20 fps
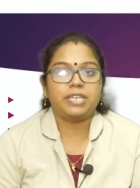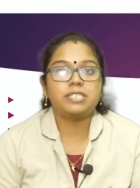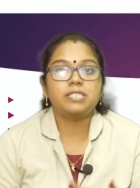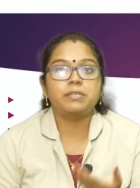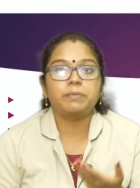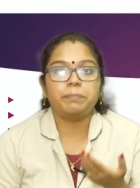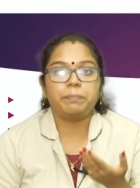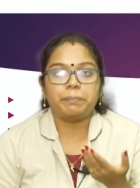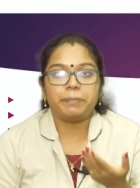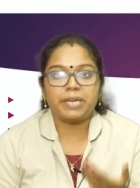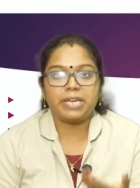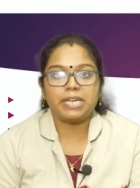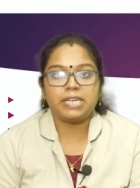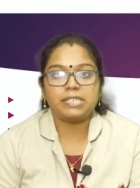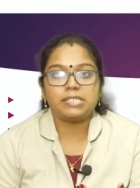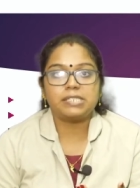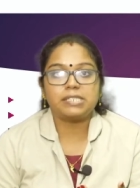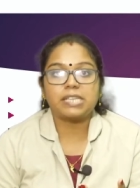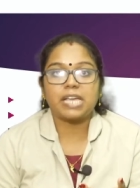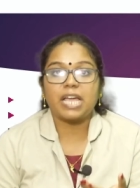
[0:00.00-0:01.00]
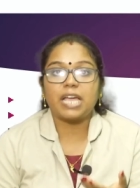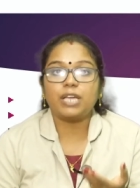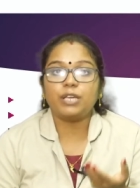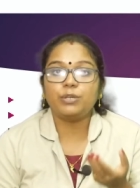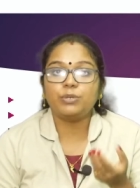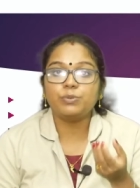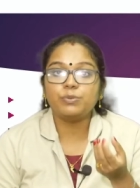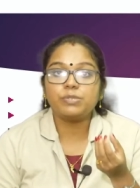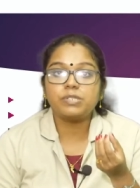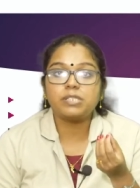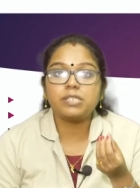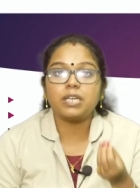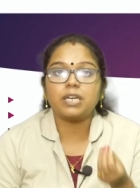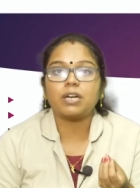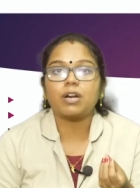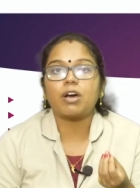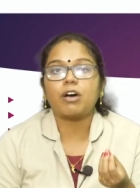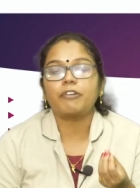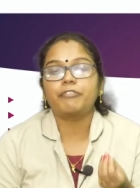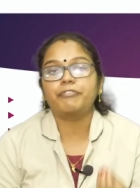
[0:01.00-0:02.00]
It means a
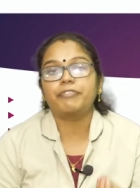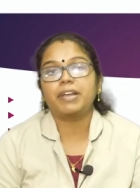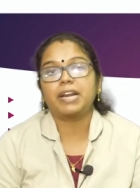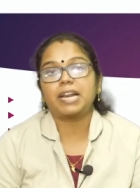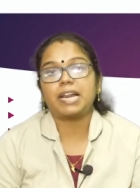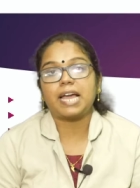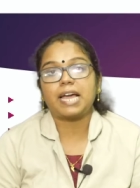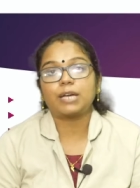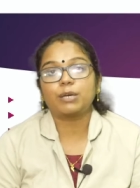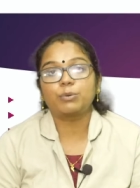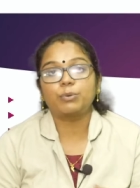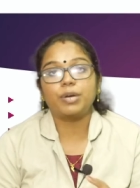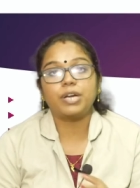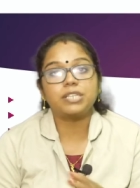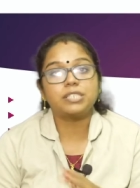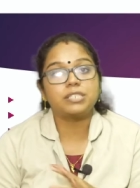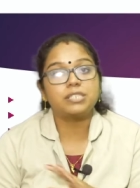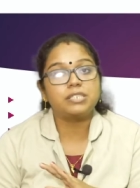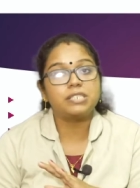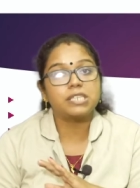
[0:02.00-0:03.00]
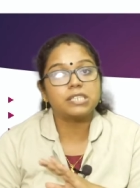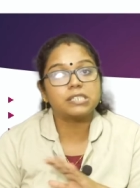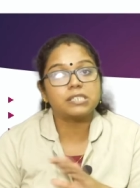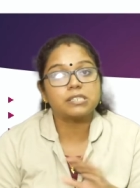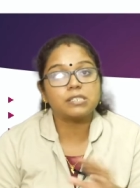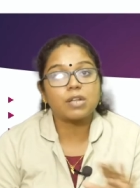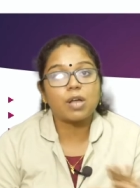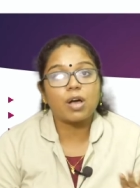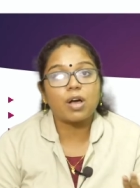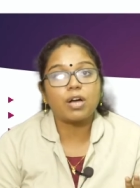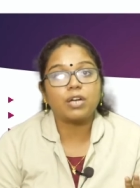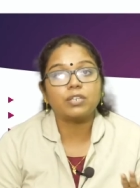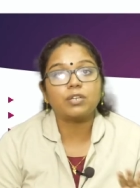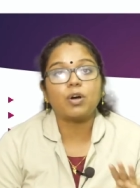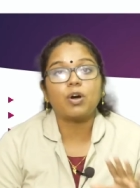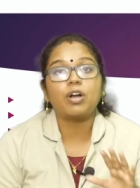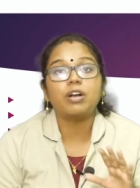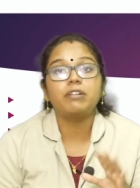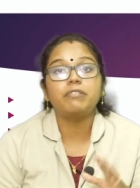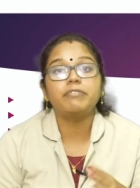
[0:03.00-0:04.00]
user of a language does not
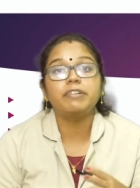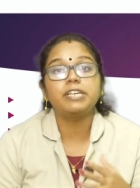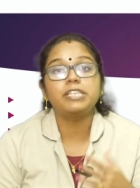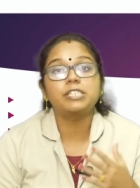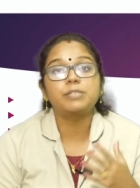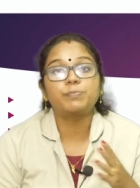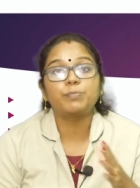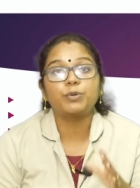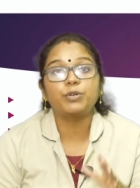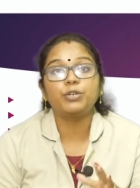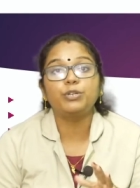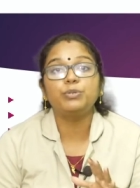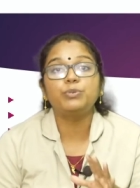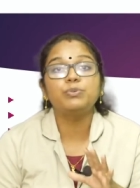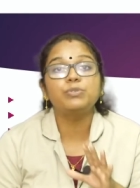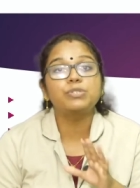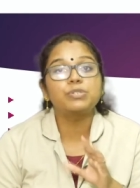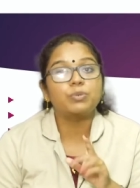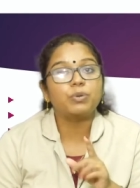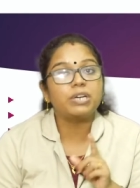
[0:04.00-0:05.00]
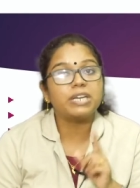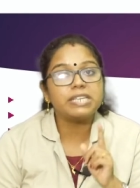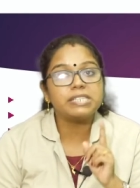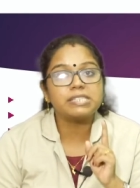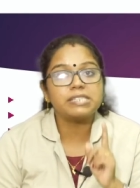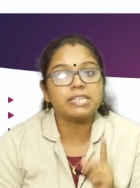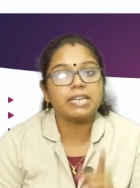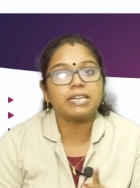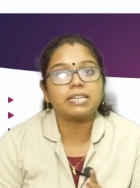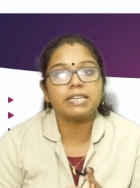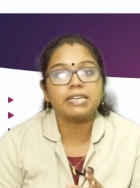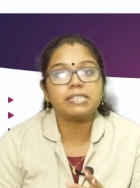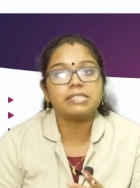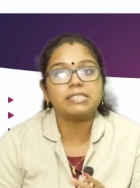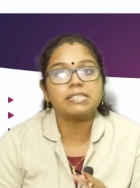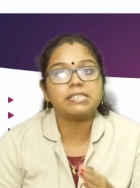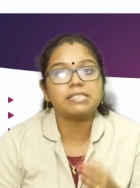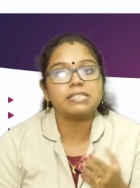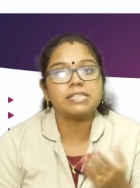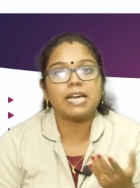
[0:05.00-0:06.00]
always produce only
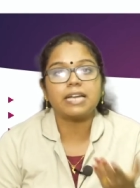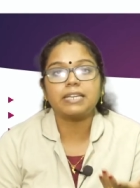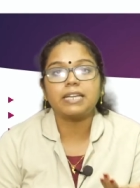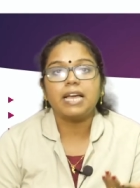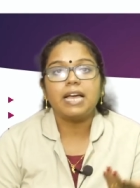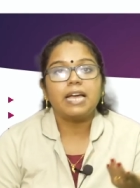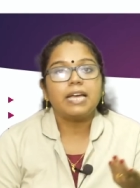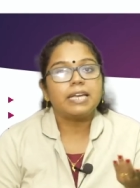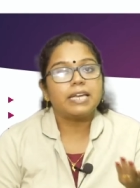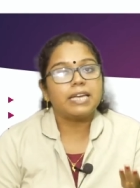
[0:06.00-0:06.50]
sentences that